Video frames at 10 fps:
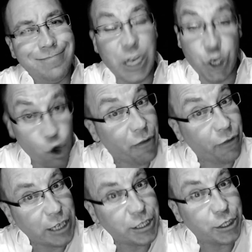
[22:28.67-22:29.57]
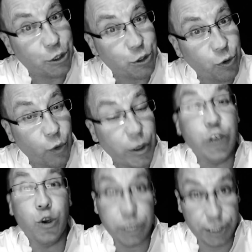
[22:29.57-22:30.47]
then you're not facing the truth
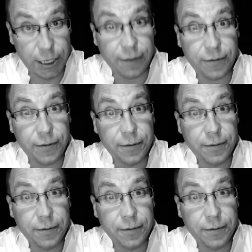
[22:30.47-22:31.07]
within yourself.